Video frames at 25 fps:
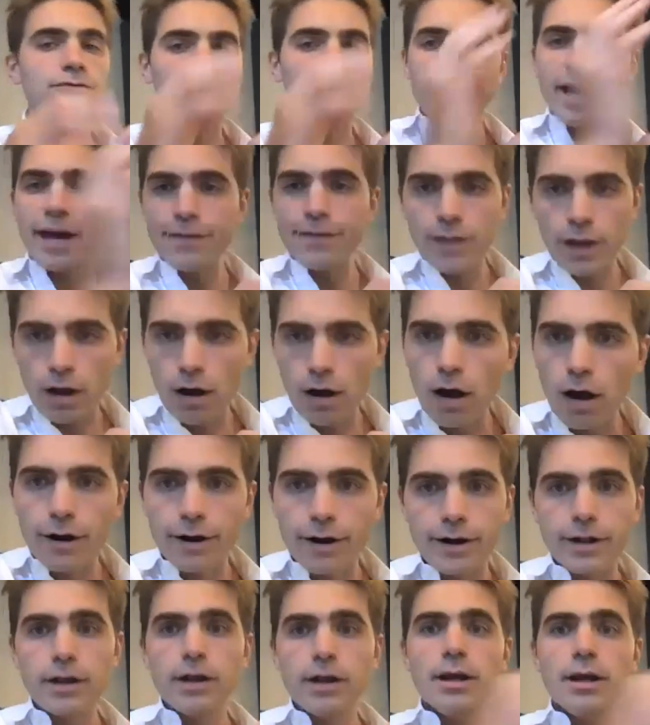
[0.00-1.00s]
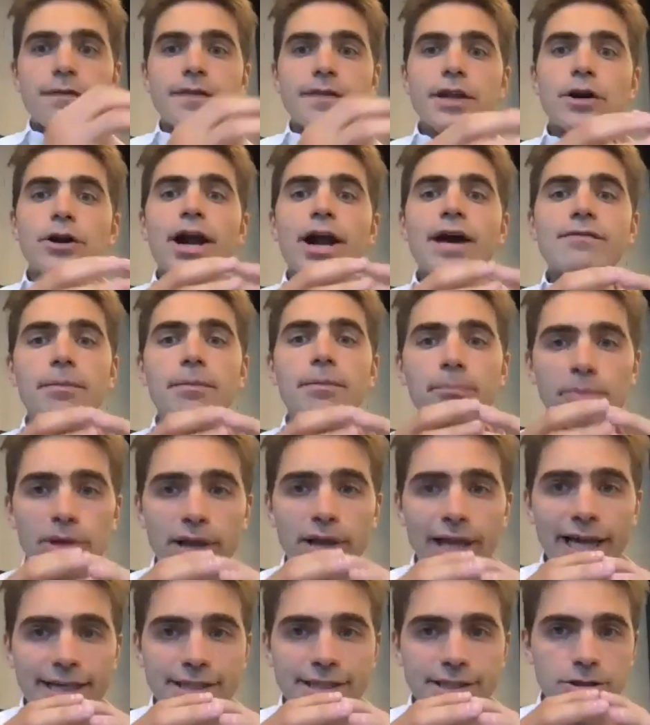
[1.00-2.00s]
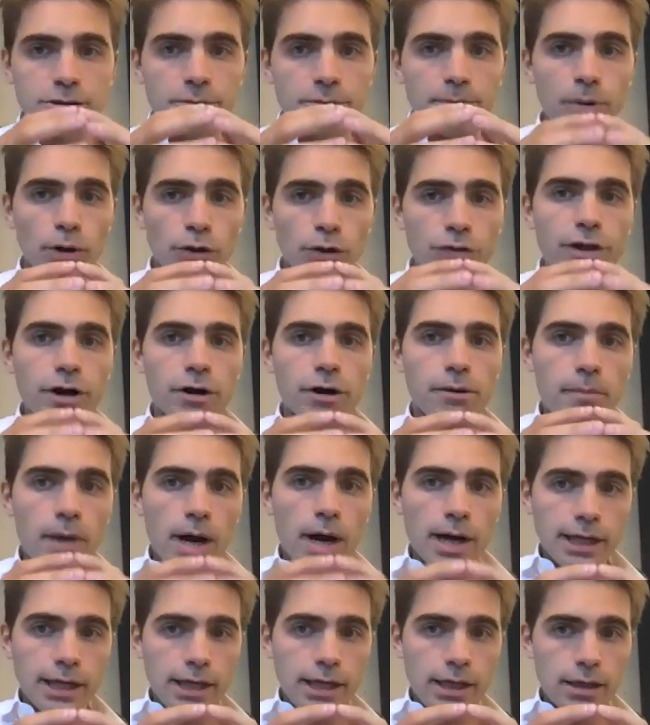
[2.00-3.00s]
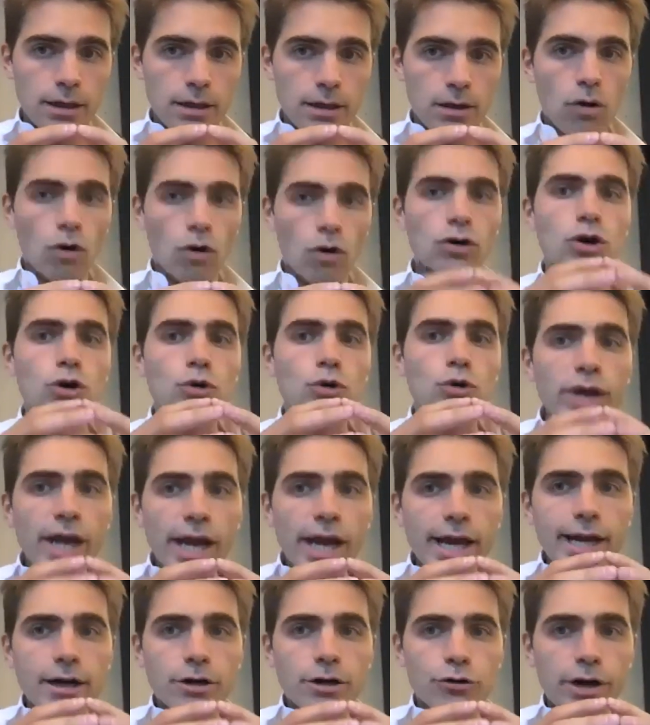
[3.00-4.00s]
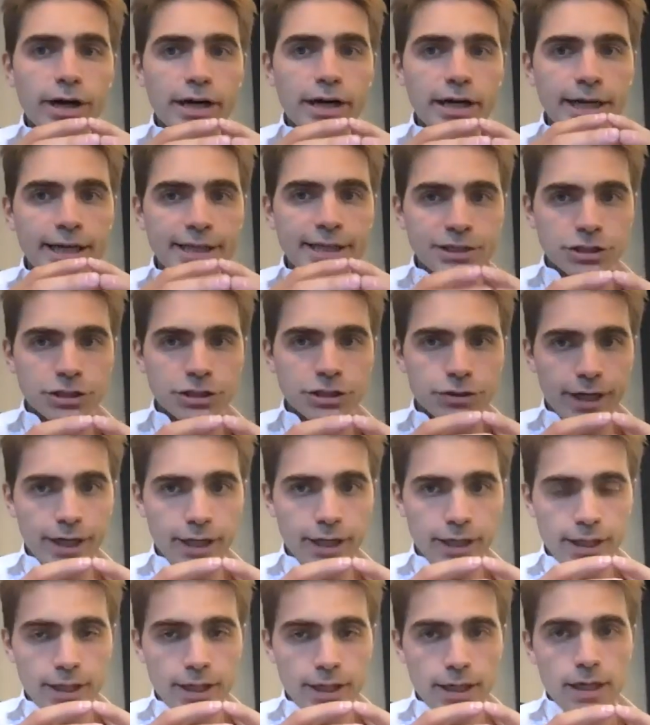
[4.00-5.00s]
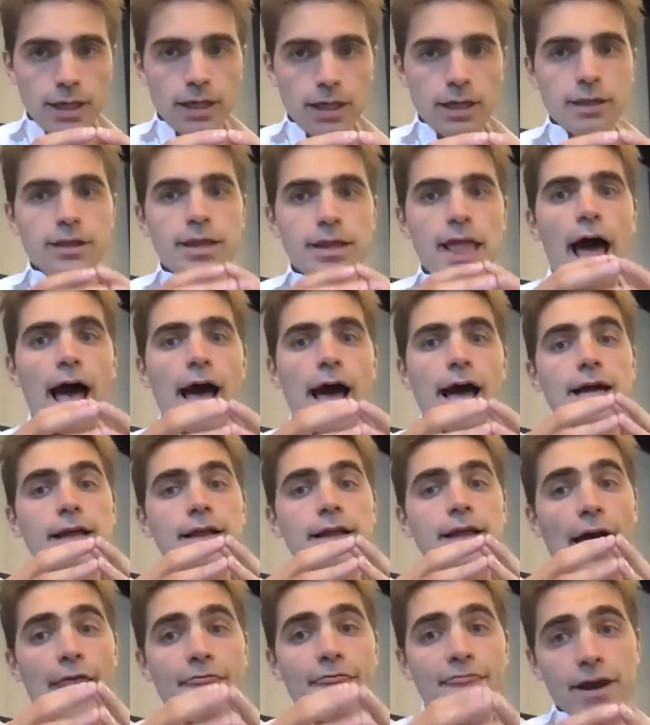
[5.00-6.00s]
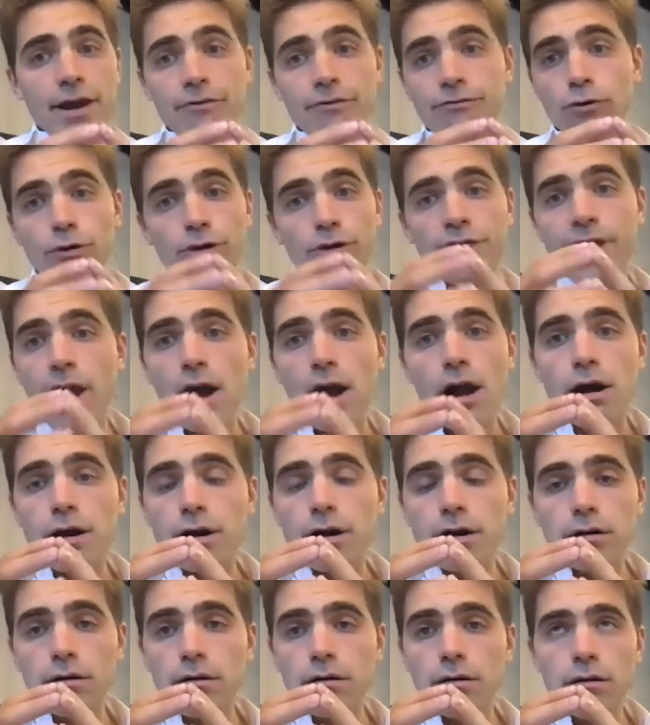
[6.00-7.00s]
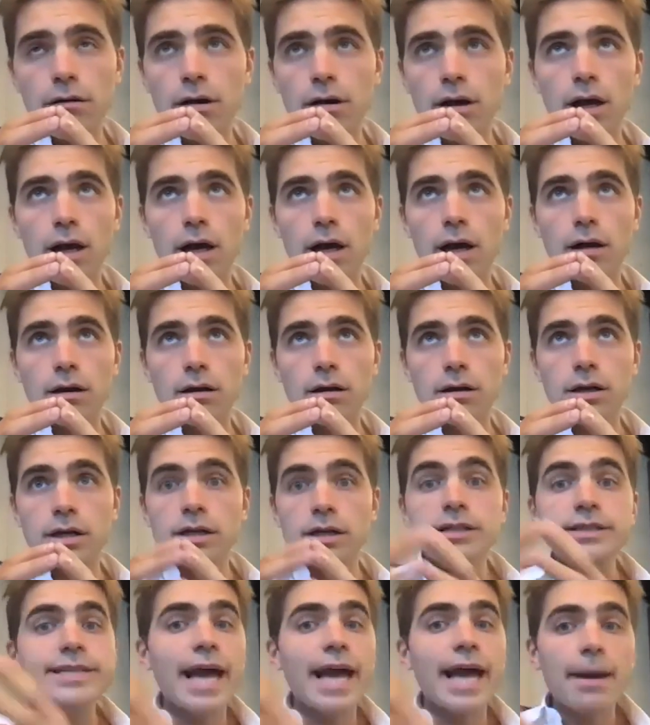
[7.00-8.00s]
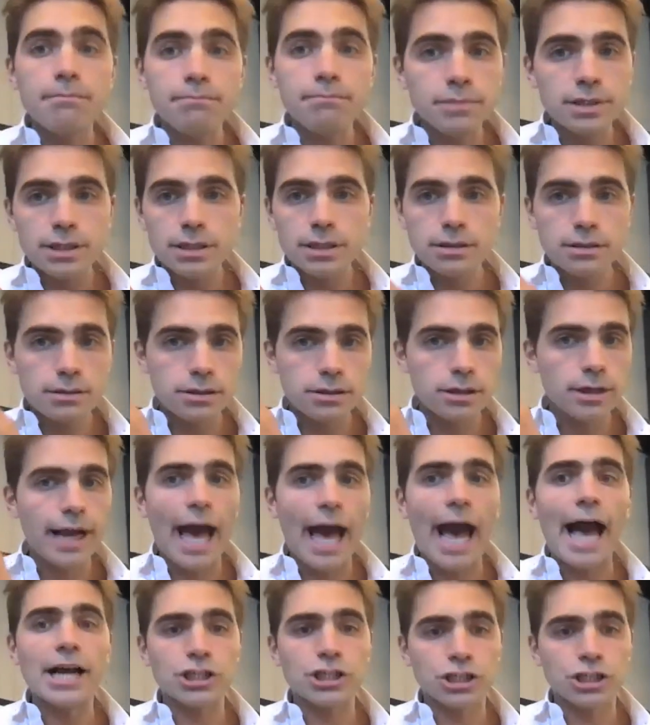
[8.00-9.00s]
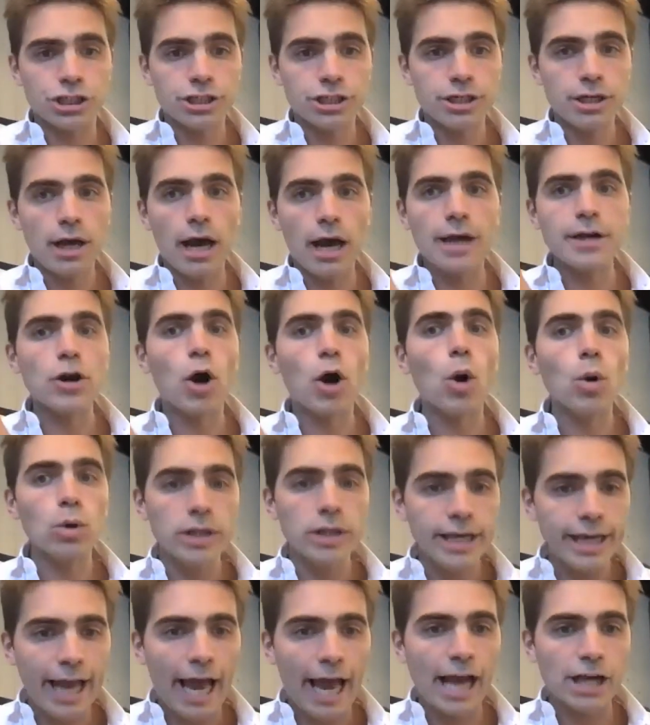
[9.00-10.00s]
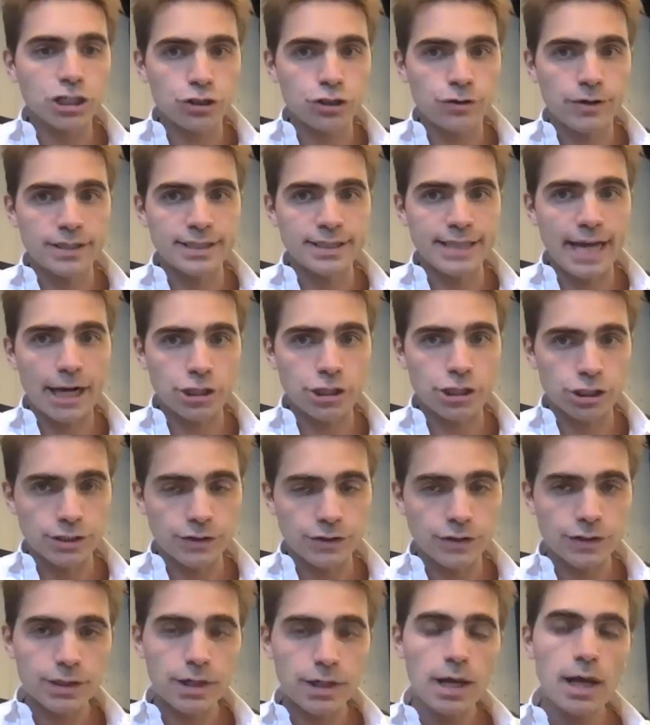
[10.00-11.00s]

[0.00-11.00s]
Forget the card. They don't have a place to put their money or create a credit history that, and therefore they are condemned to cash and only cash transactions.